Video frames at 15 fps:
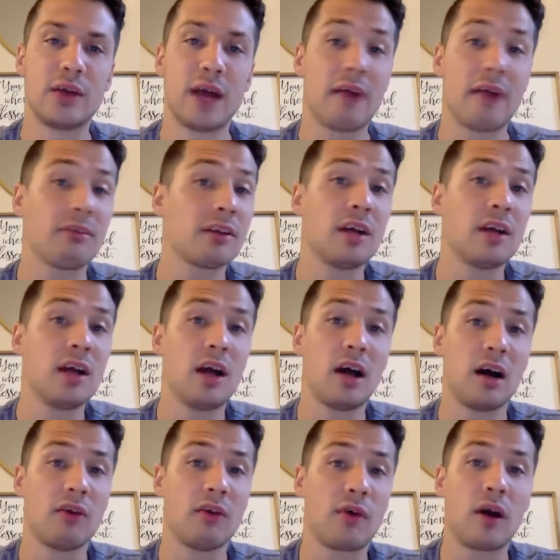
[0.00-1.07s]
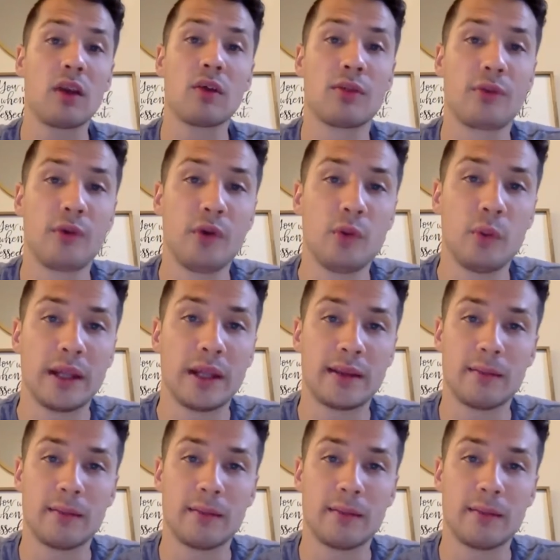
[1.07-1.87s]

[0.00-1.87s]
haven't uh, followed through with,